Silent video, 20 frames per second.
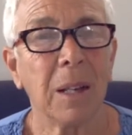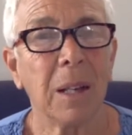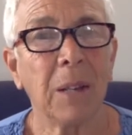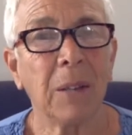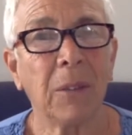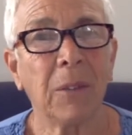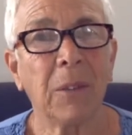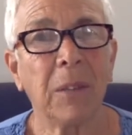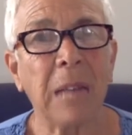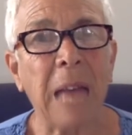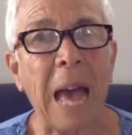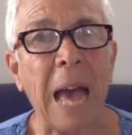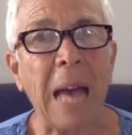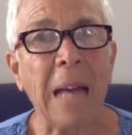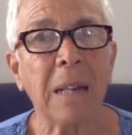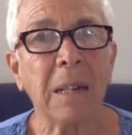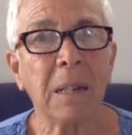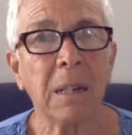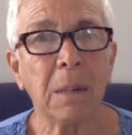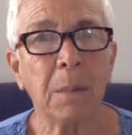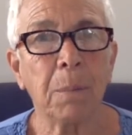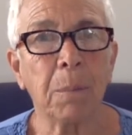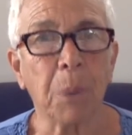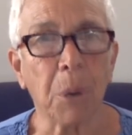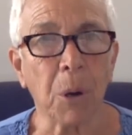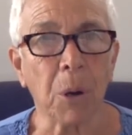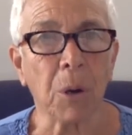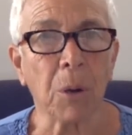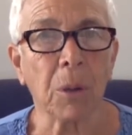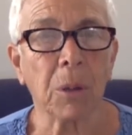It's that
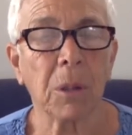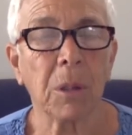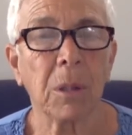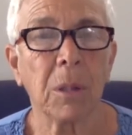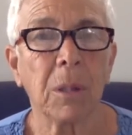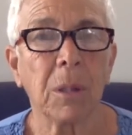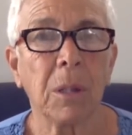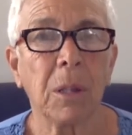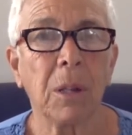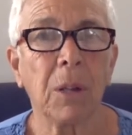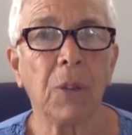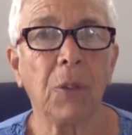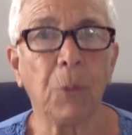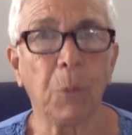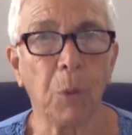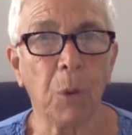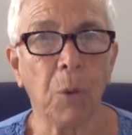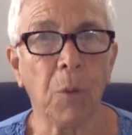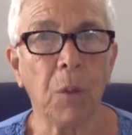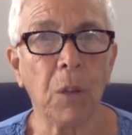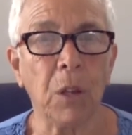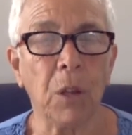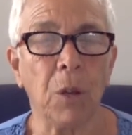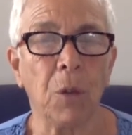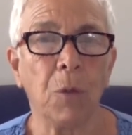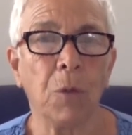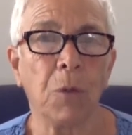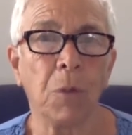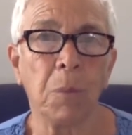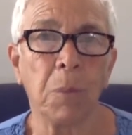birth that is moving
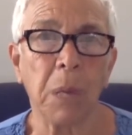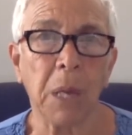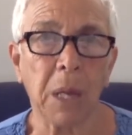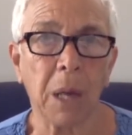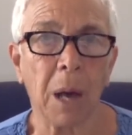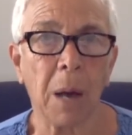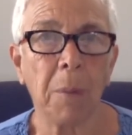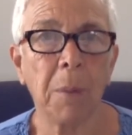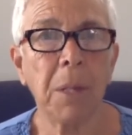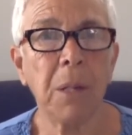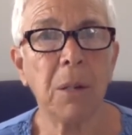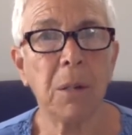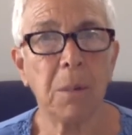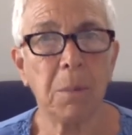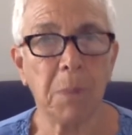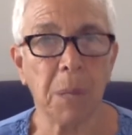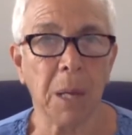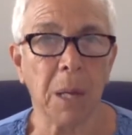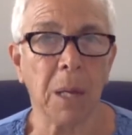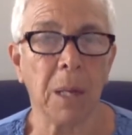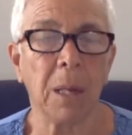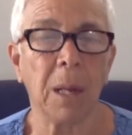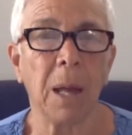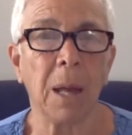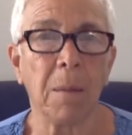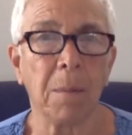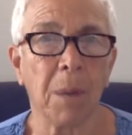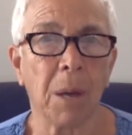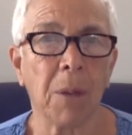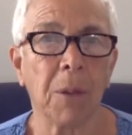you from becoming to being
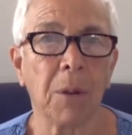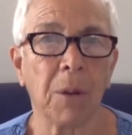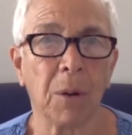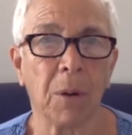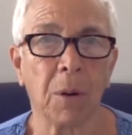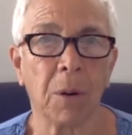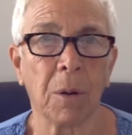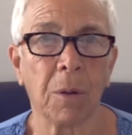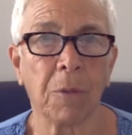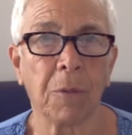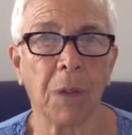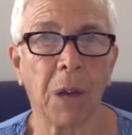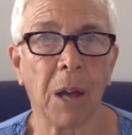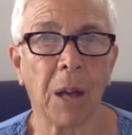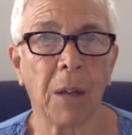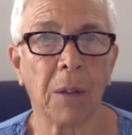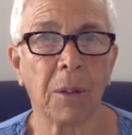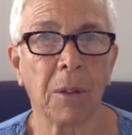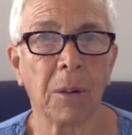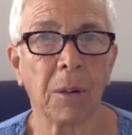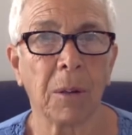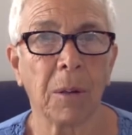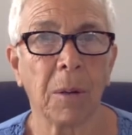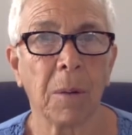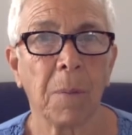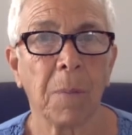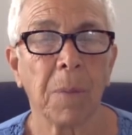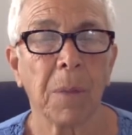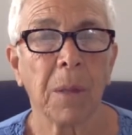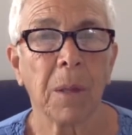a mother or a father.
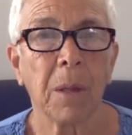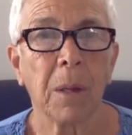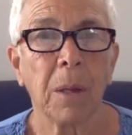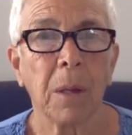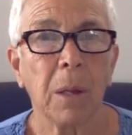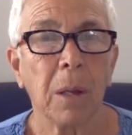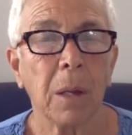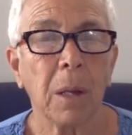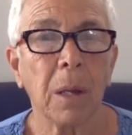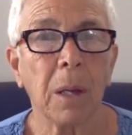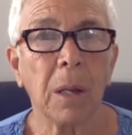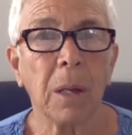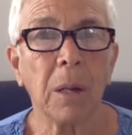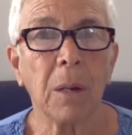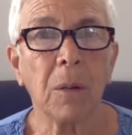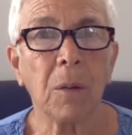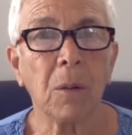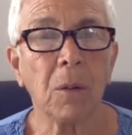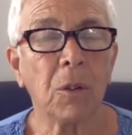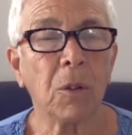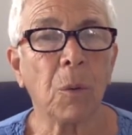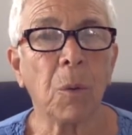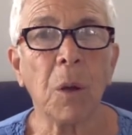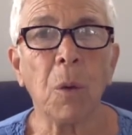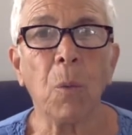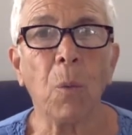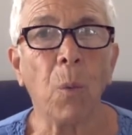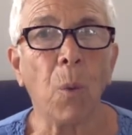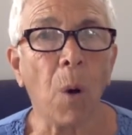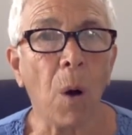Do we
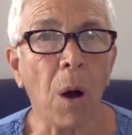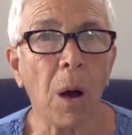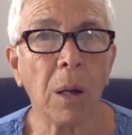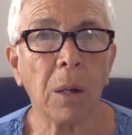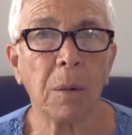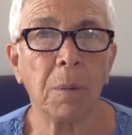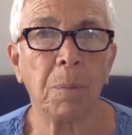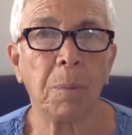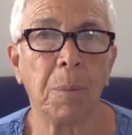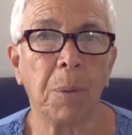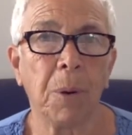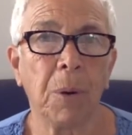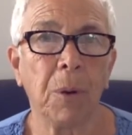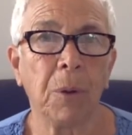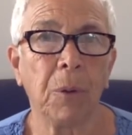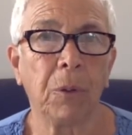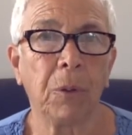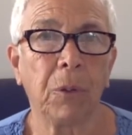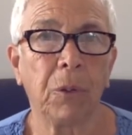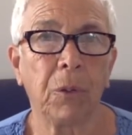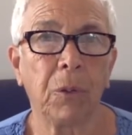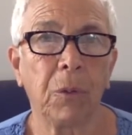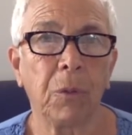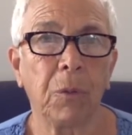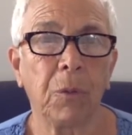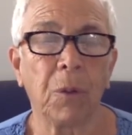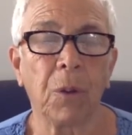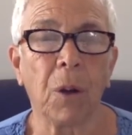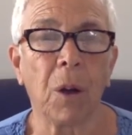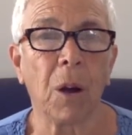want births
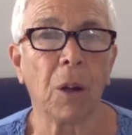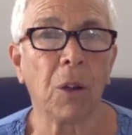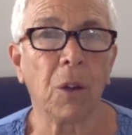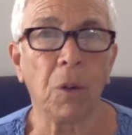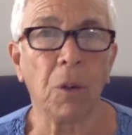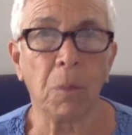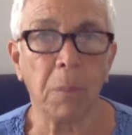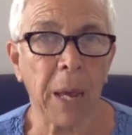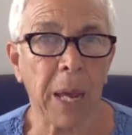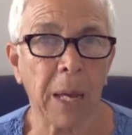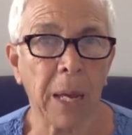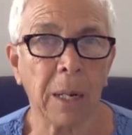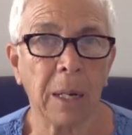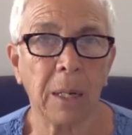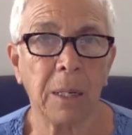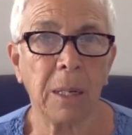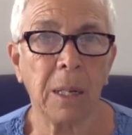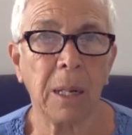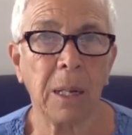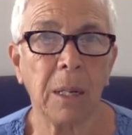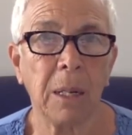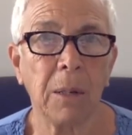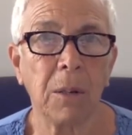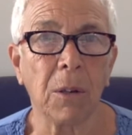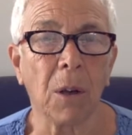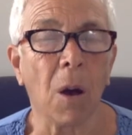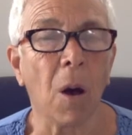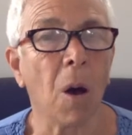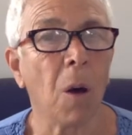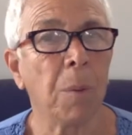for our humanity to
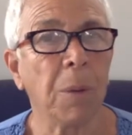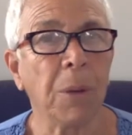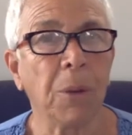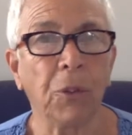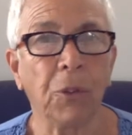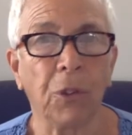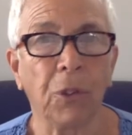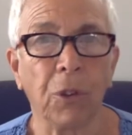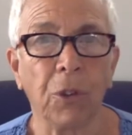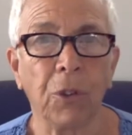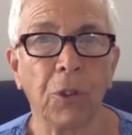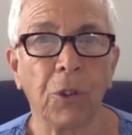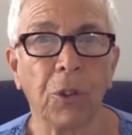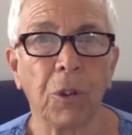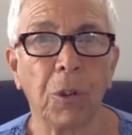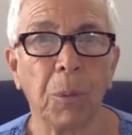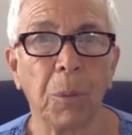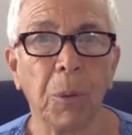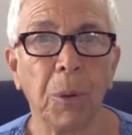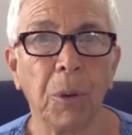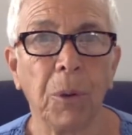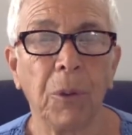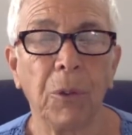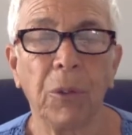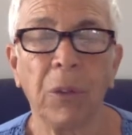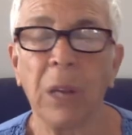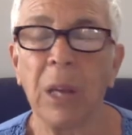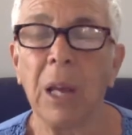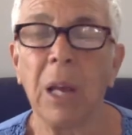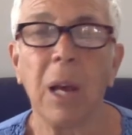all be surgical
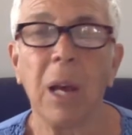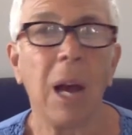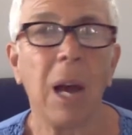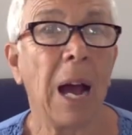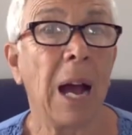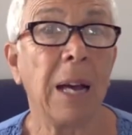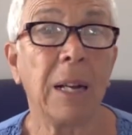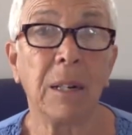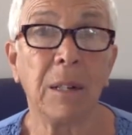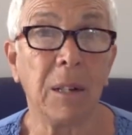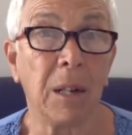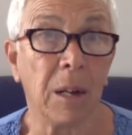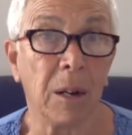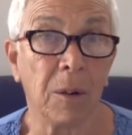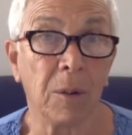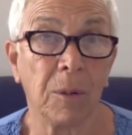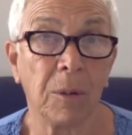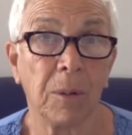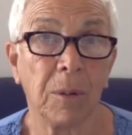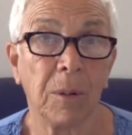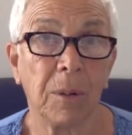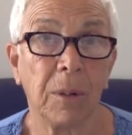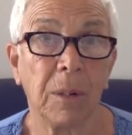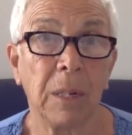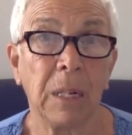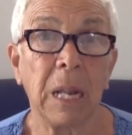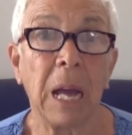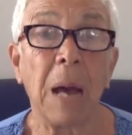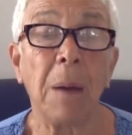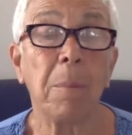births? I don't know.
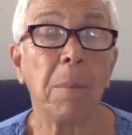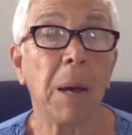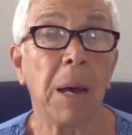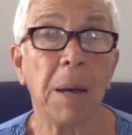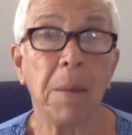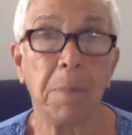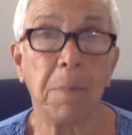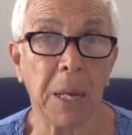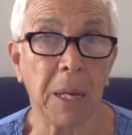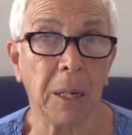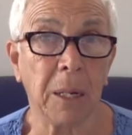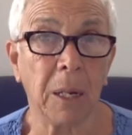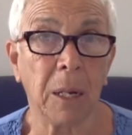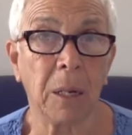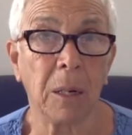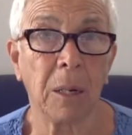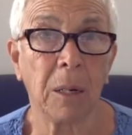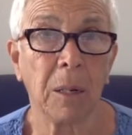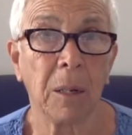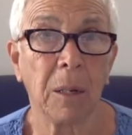Not my opinion.